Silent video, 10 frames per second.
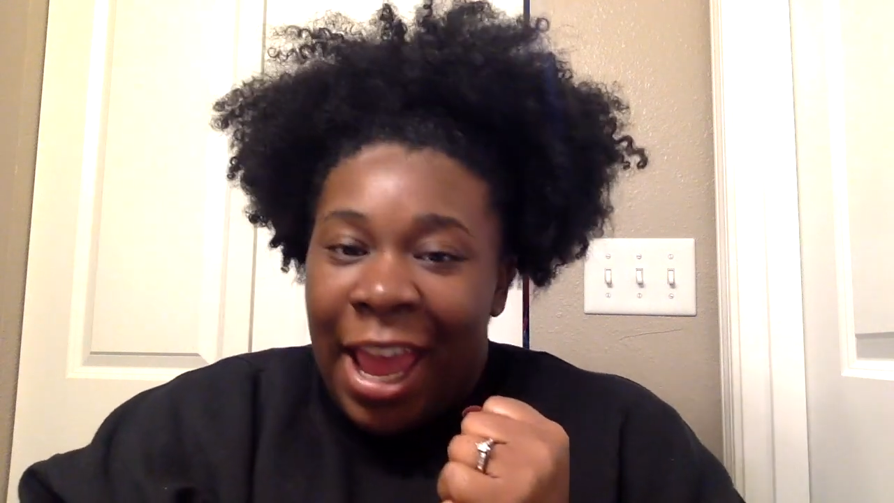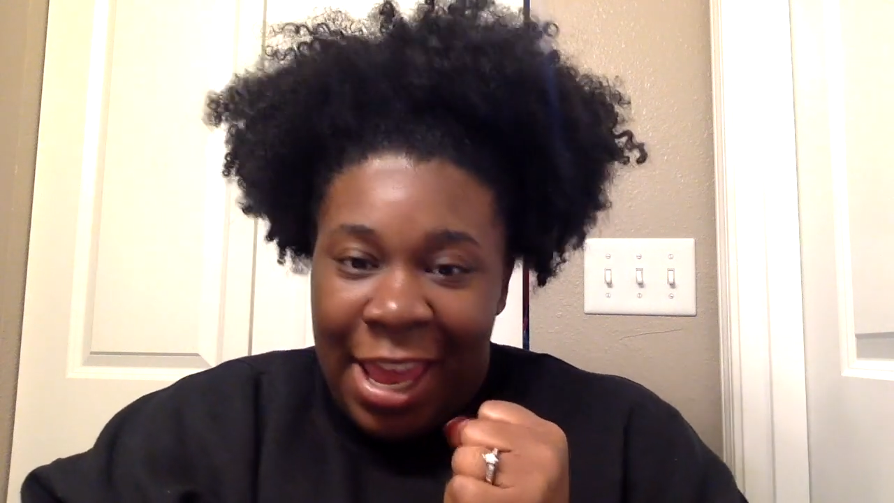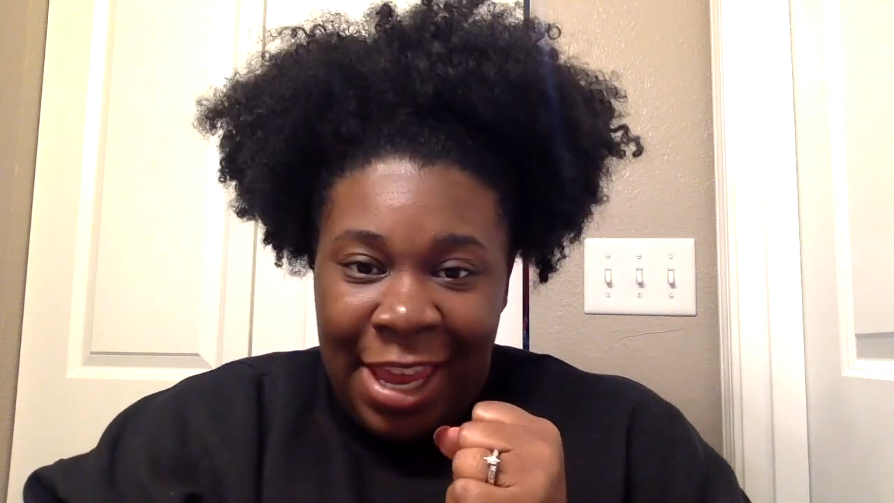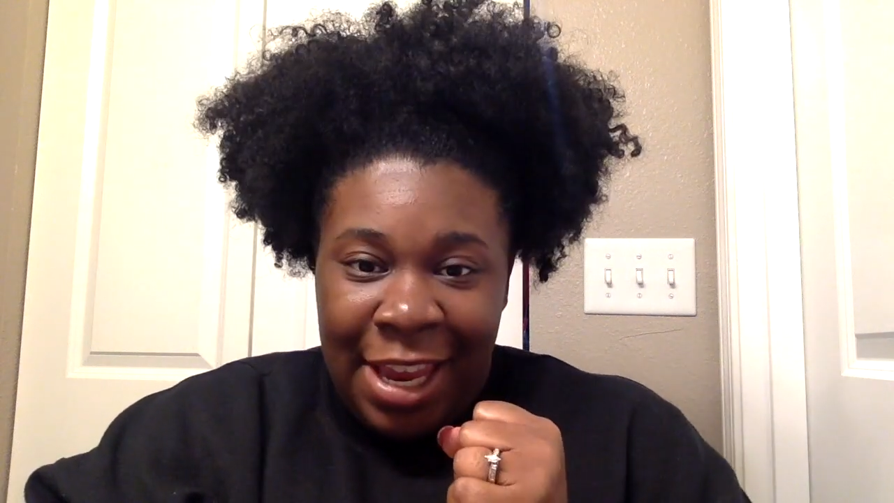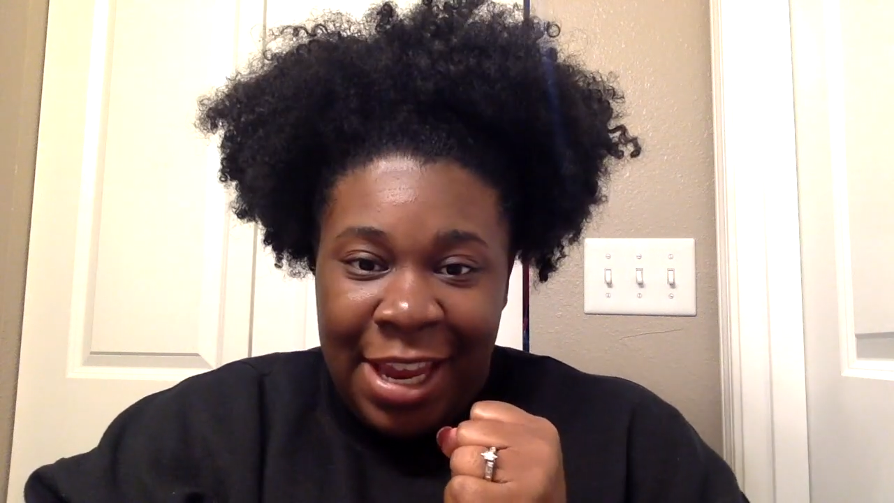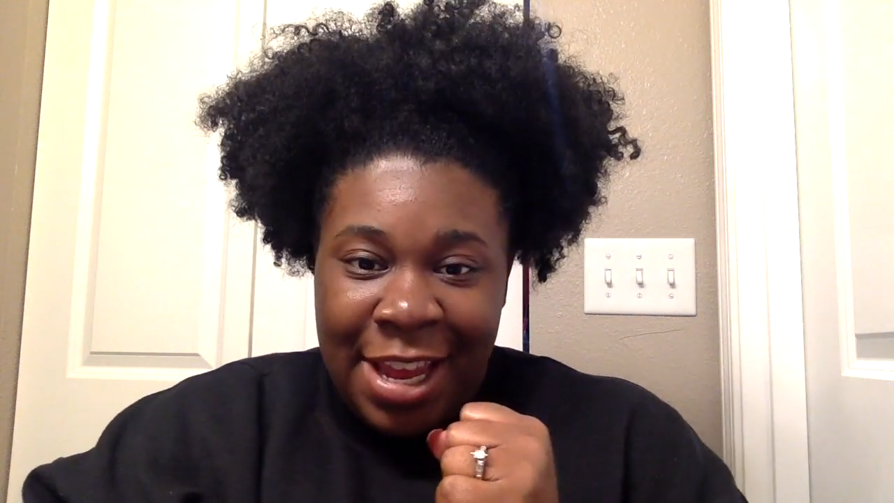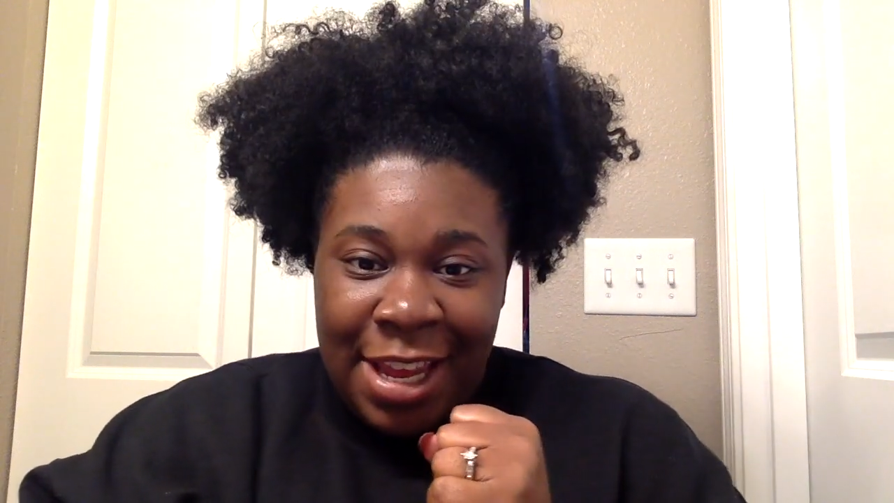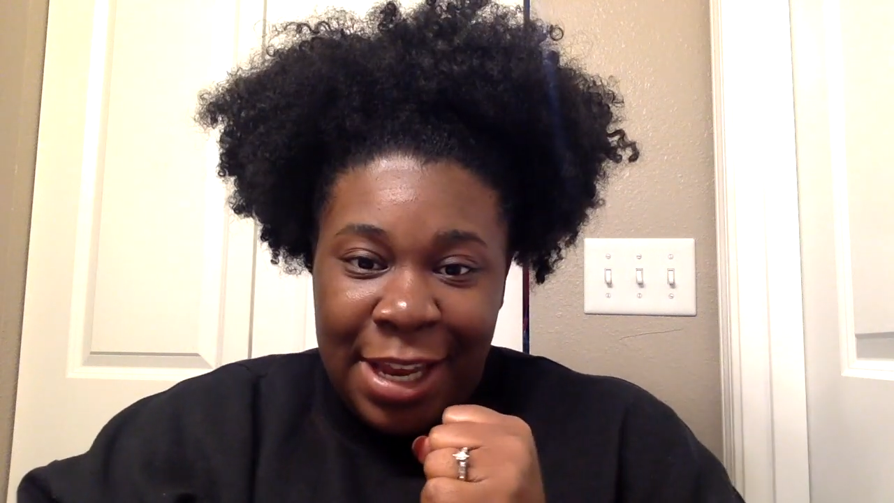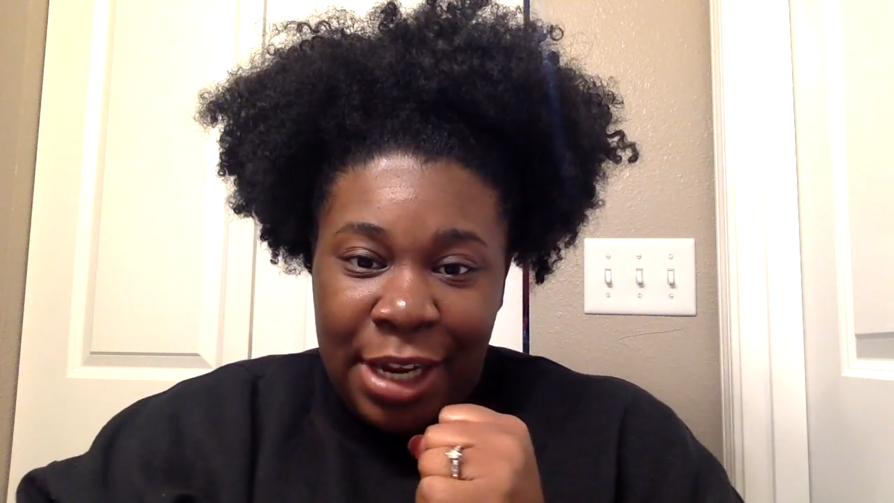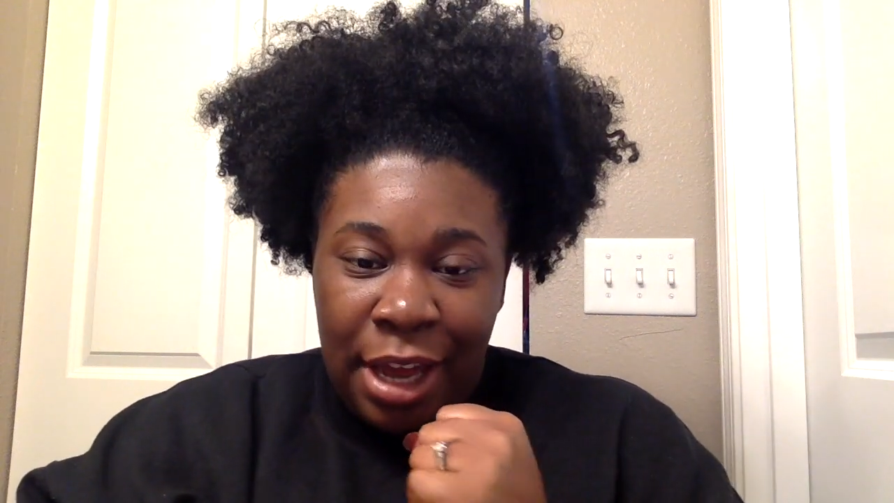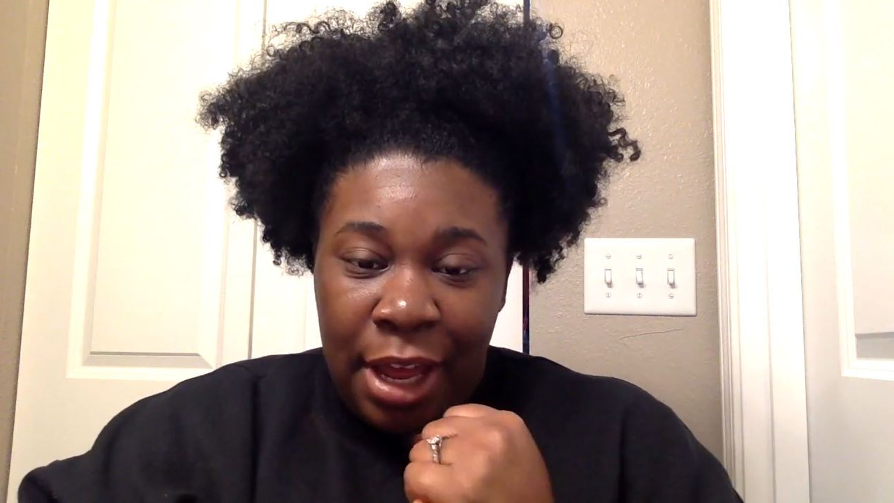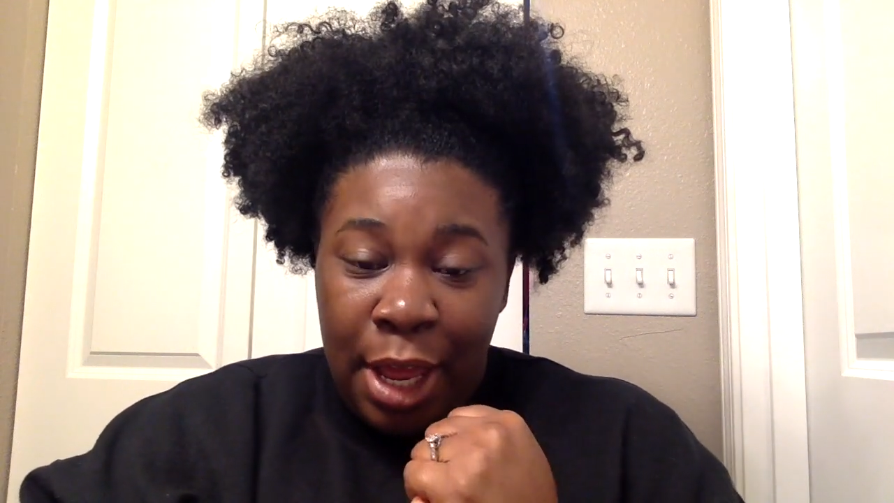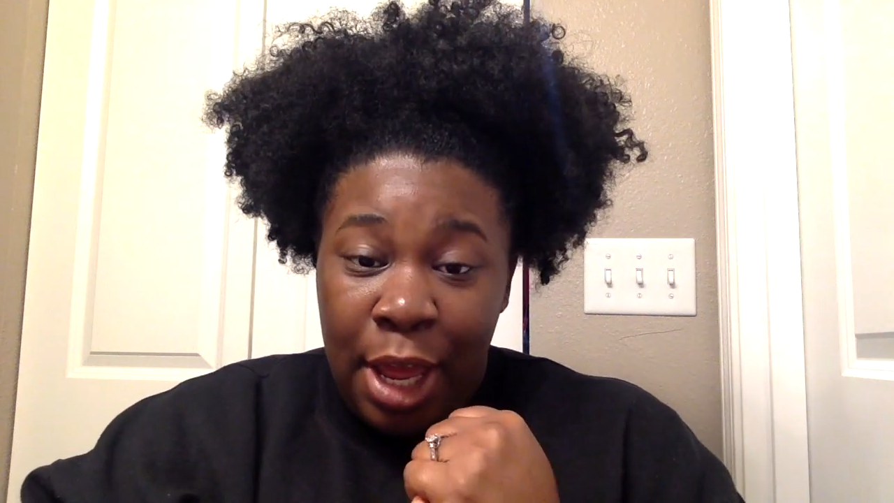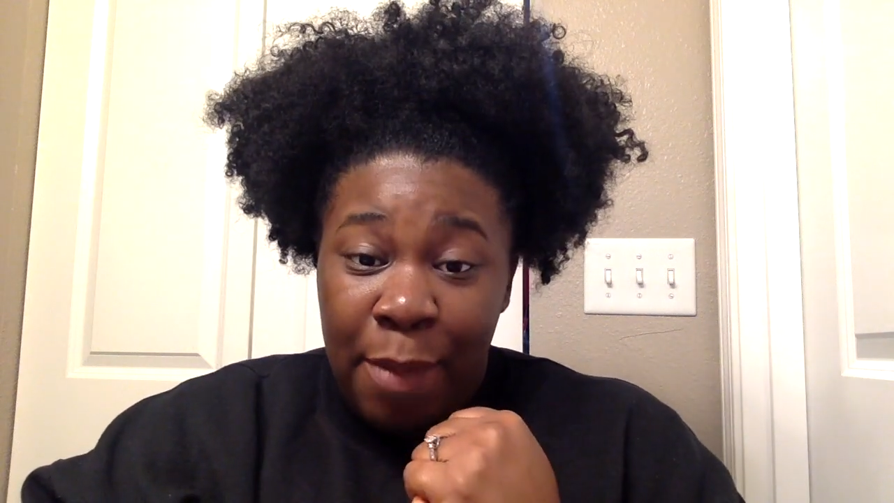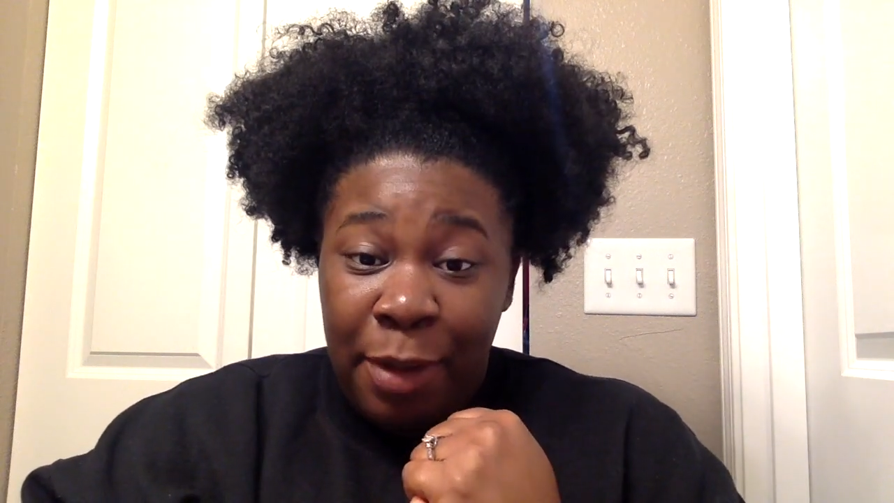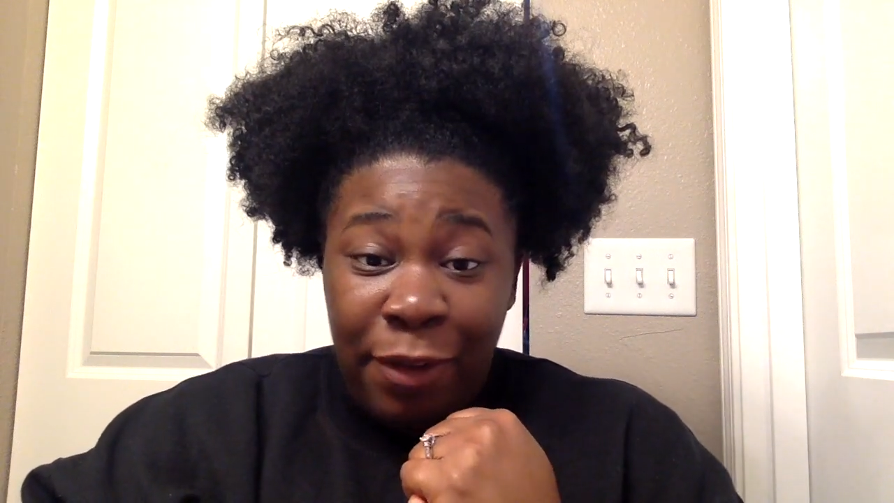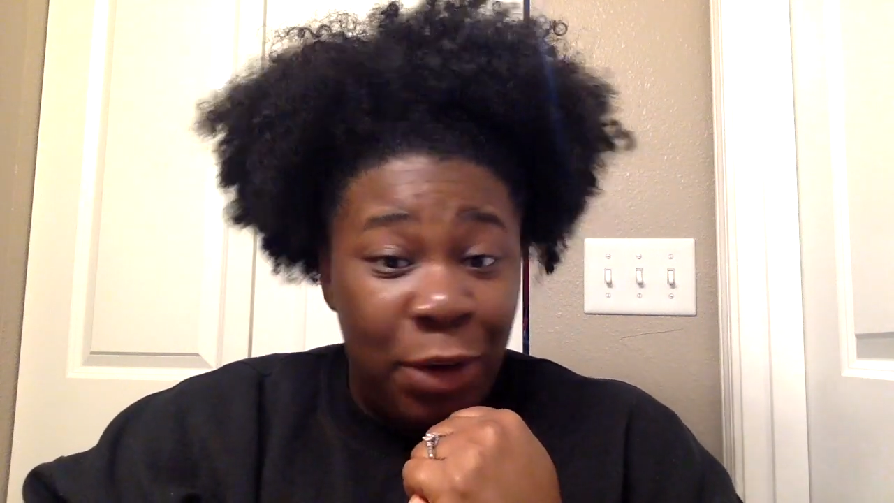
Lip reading: And if